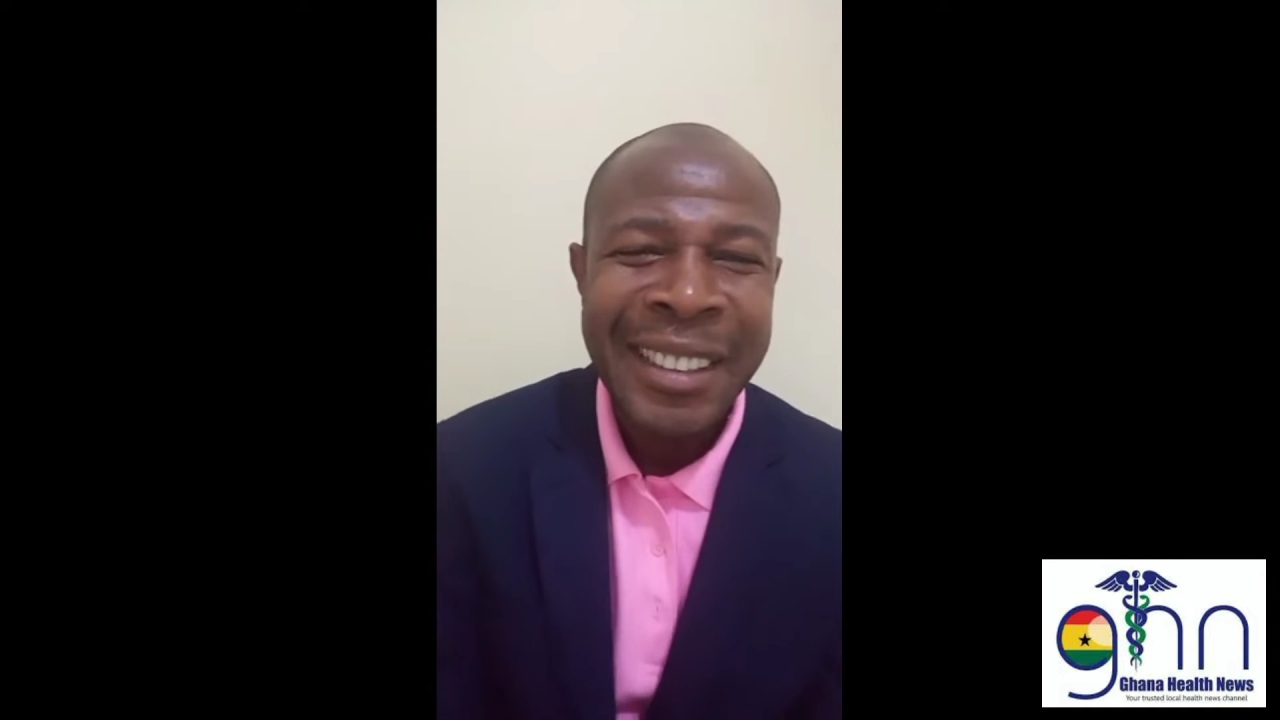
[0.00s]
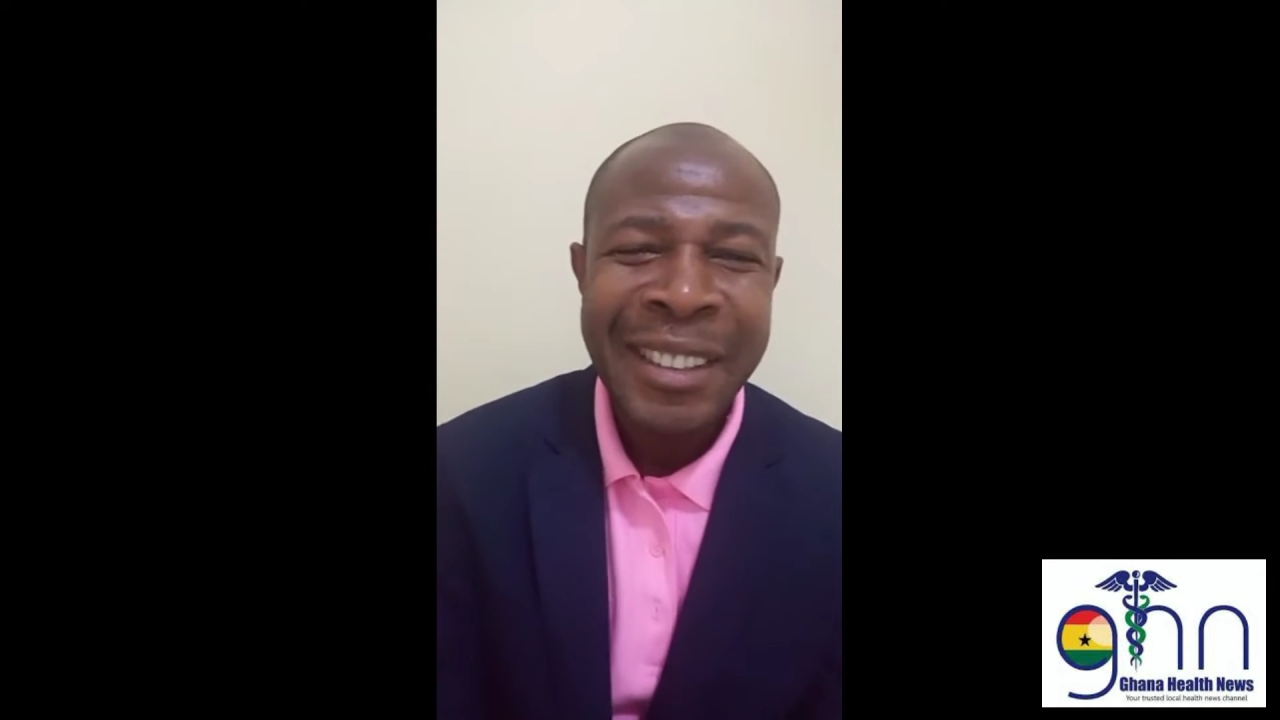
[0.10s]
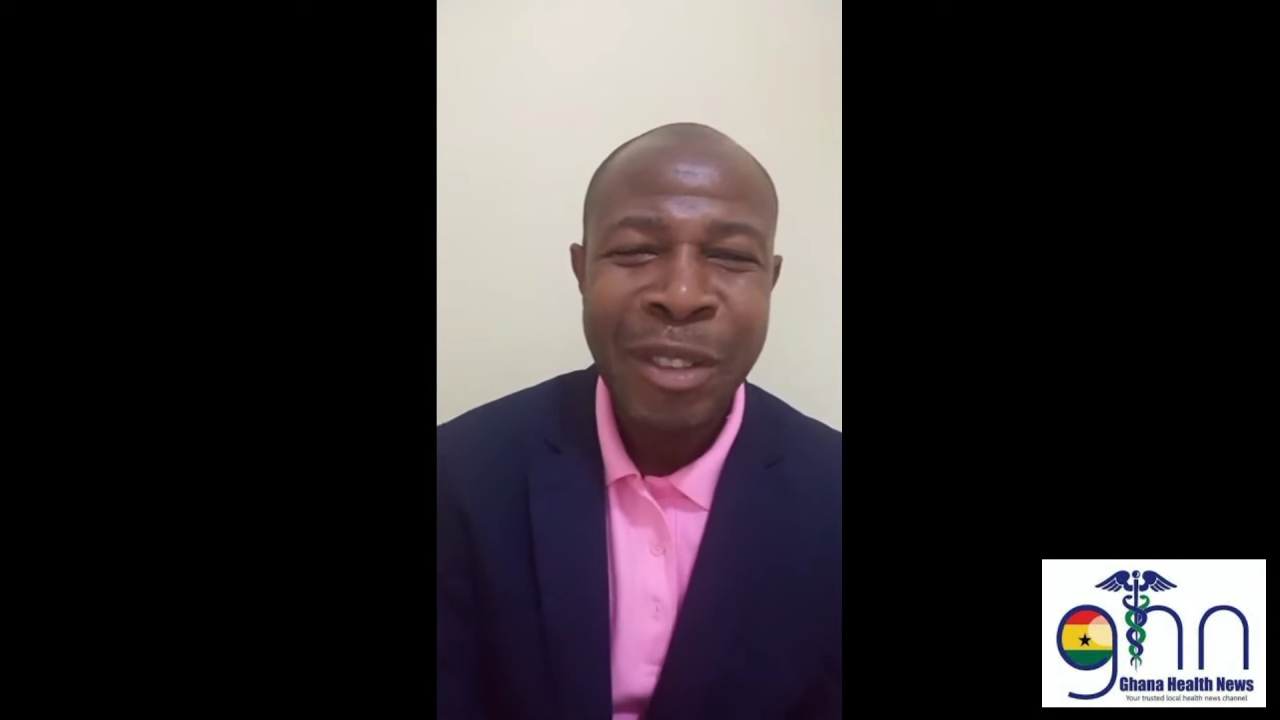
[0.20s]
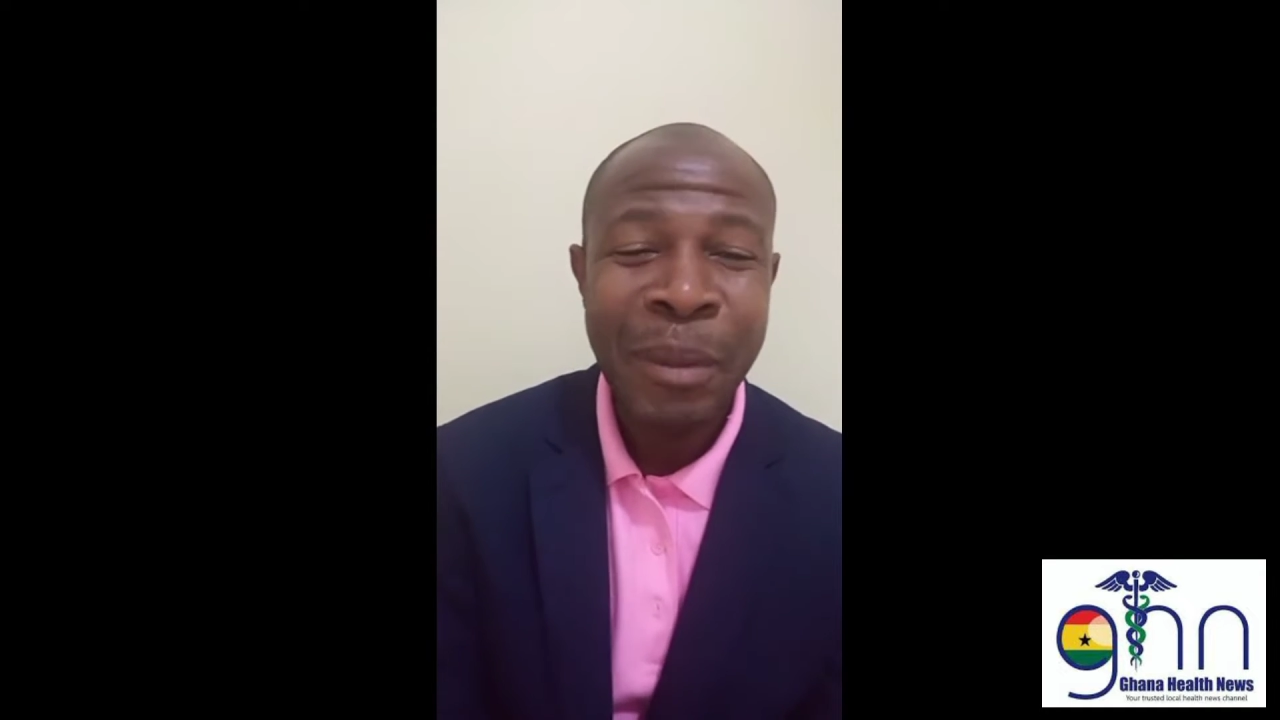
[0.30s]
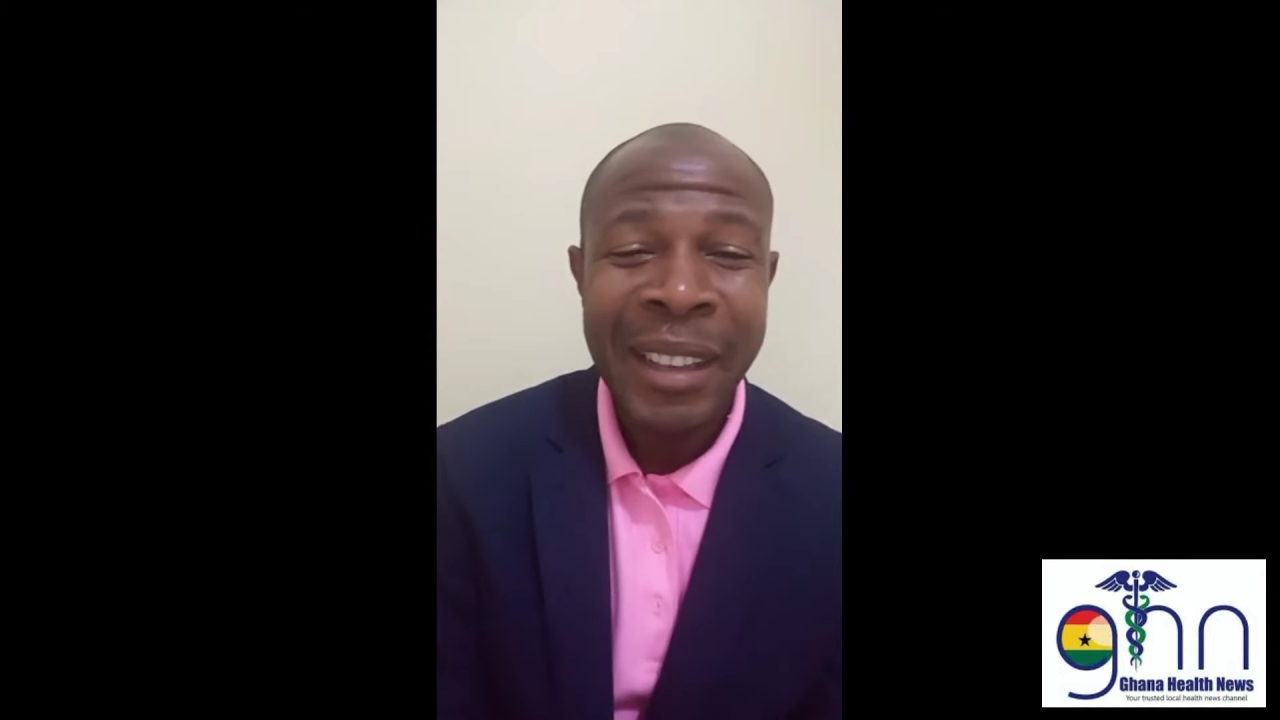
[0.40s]

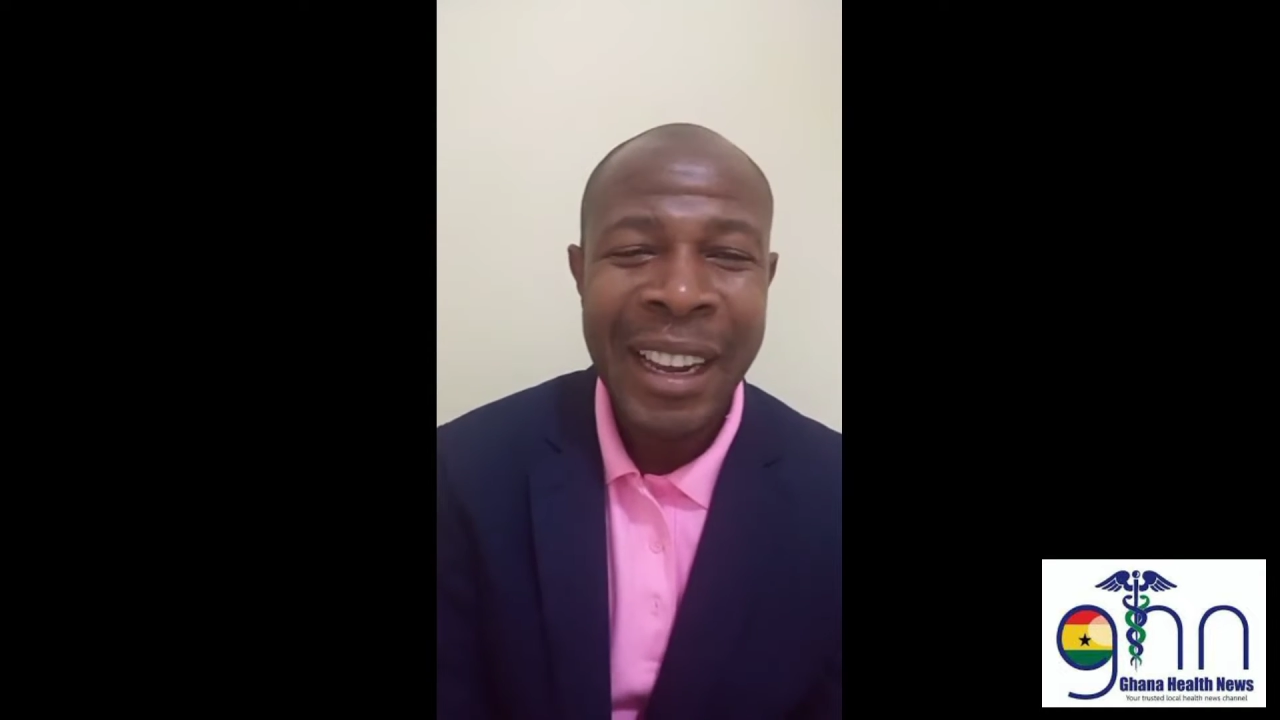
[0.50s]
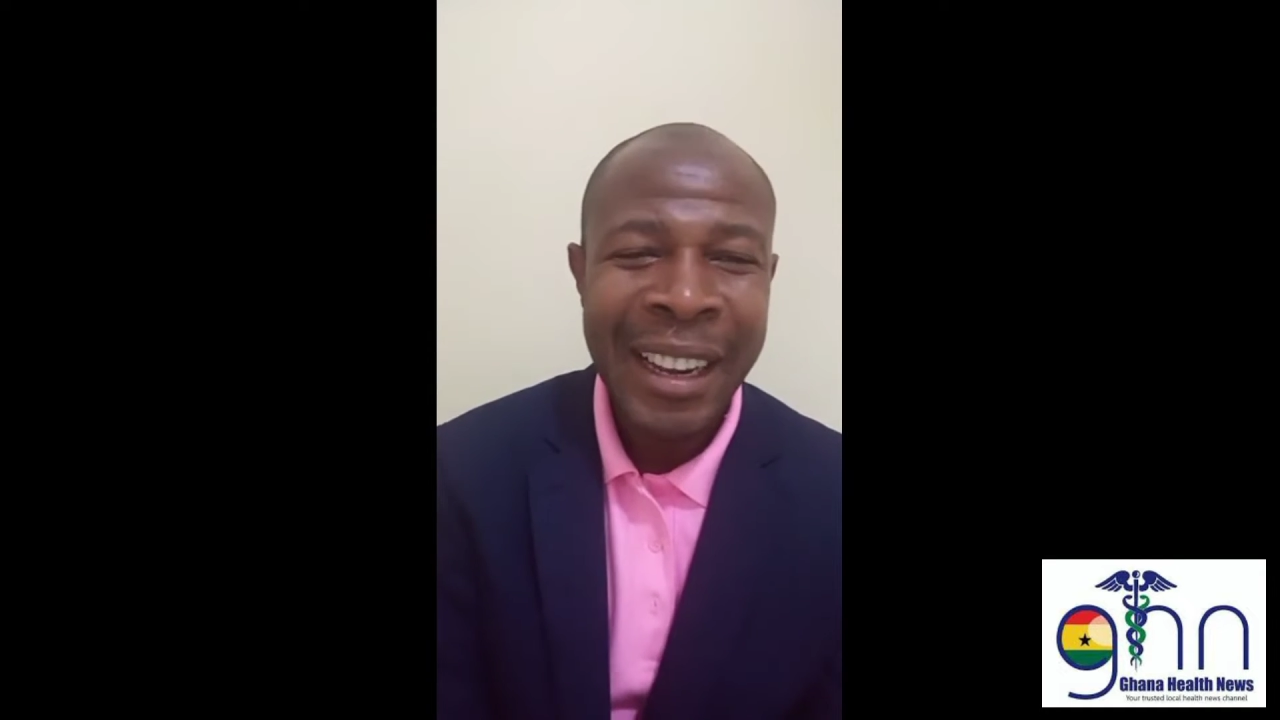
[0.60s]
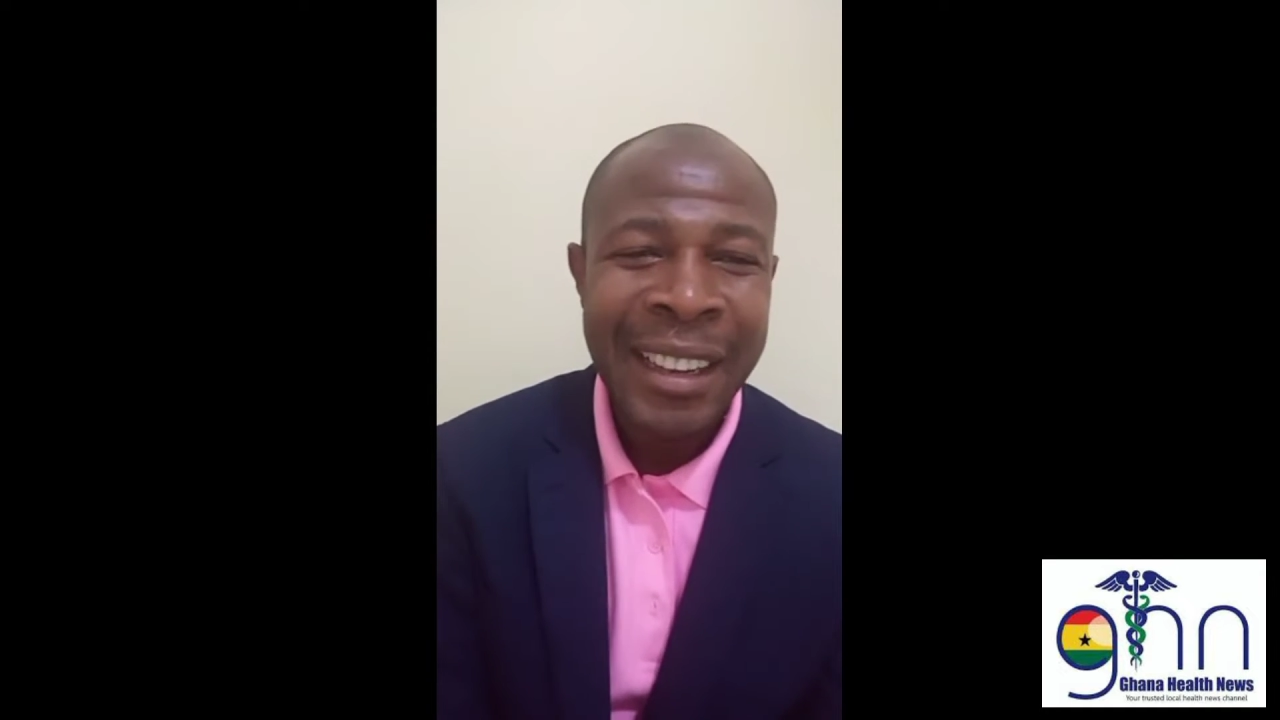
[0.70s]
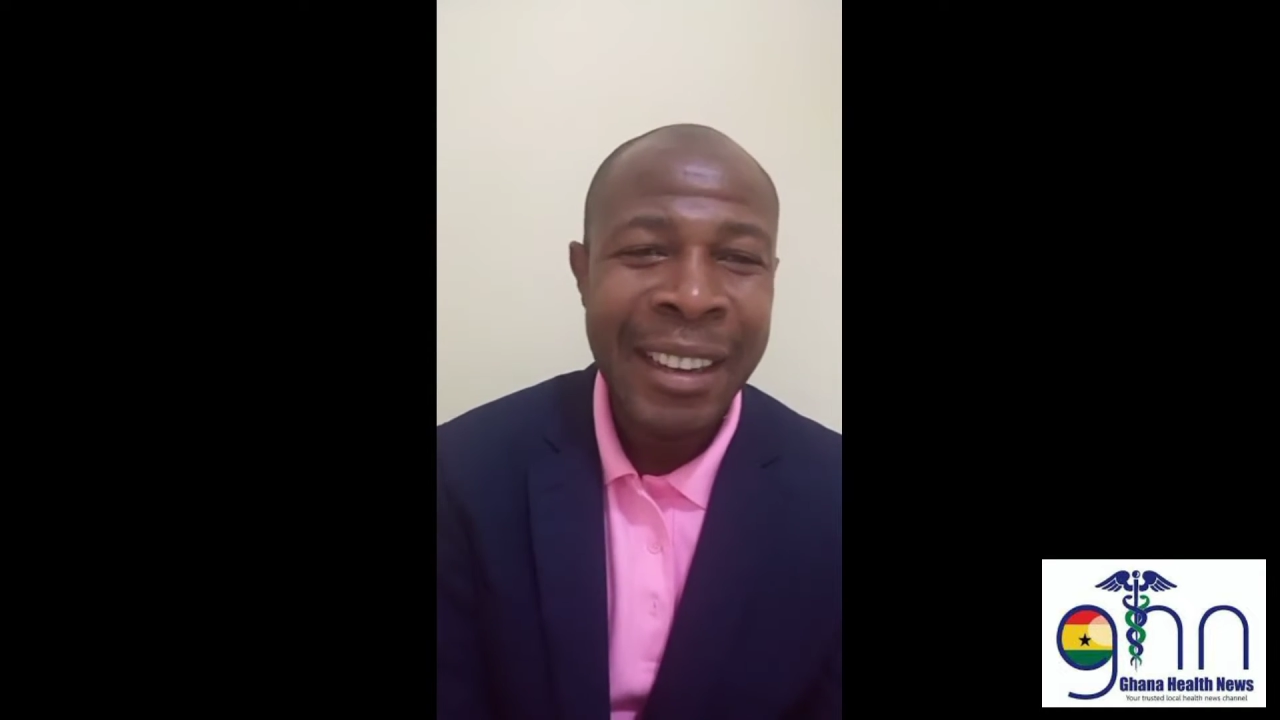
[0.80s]
something like that